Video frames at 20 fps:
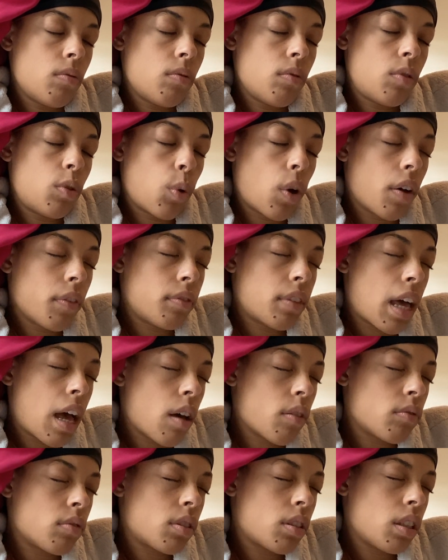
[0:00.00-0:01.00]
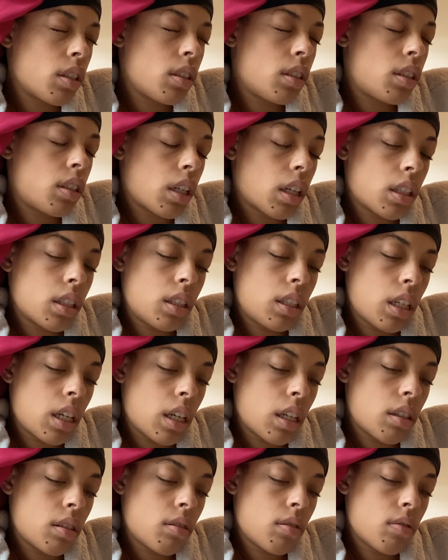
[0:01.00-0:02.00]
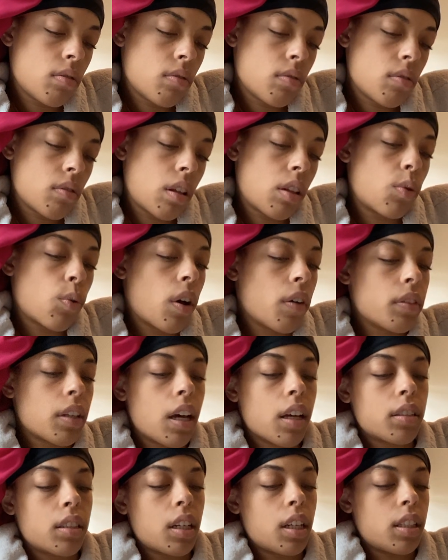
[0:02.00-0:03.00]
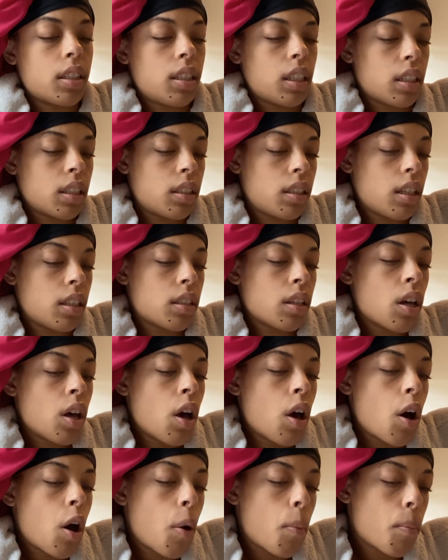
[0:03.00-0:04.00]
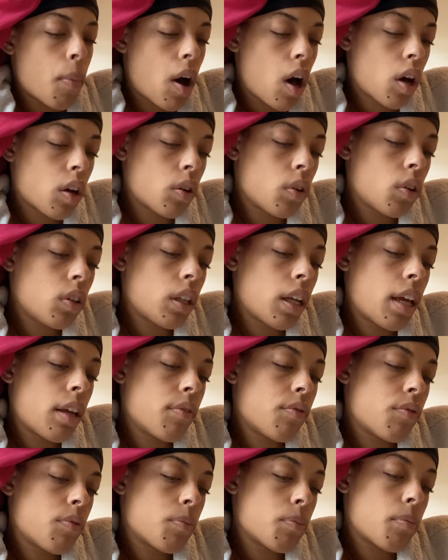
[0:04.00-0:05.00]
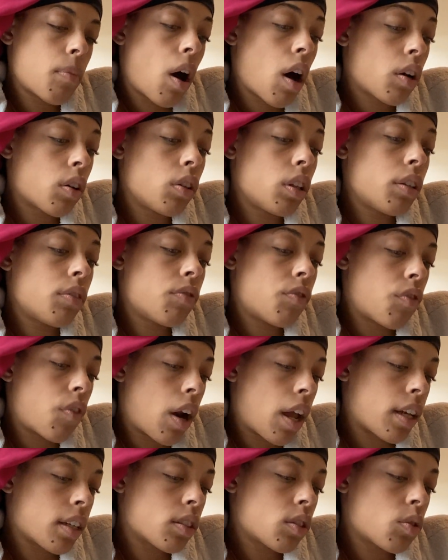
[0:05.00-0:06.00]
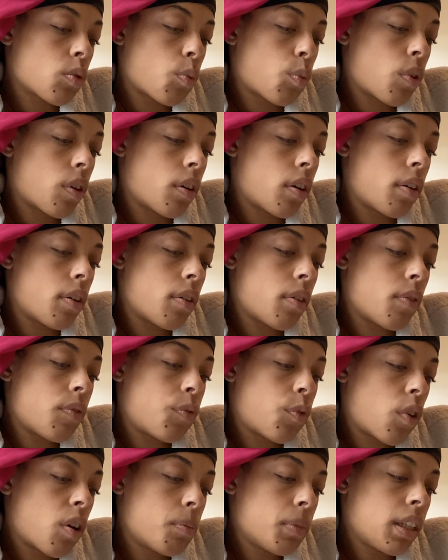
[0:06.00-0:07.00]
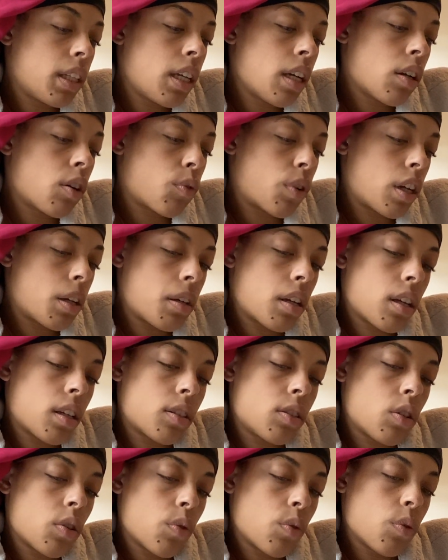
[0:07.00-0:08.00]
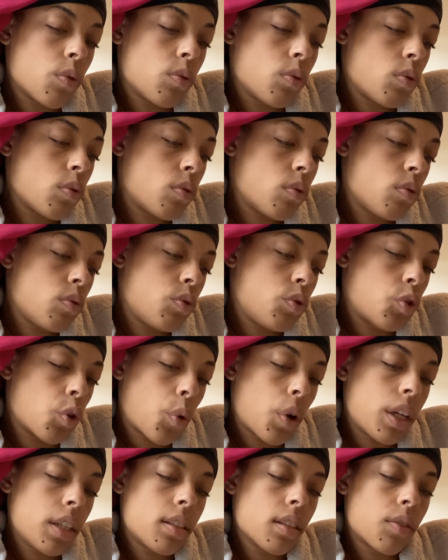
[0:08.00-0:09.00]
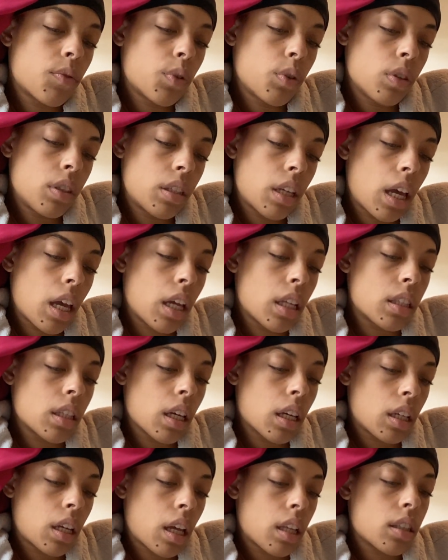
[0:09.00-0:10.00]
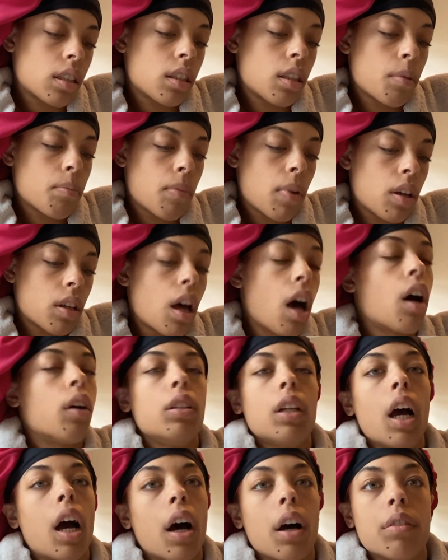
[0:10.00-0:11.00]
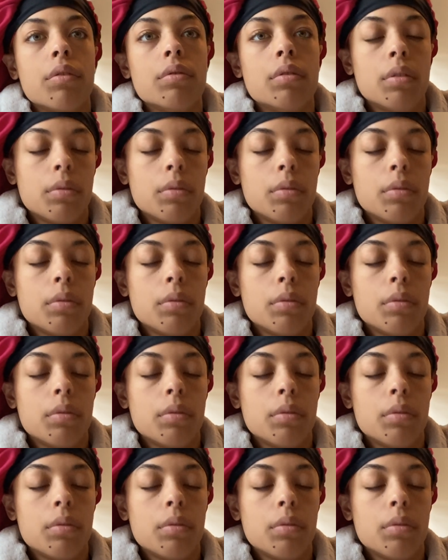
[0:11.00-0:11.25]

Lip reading: 1260s, Mongol and Franks were formally agreeing to joint crusades against the oh no.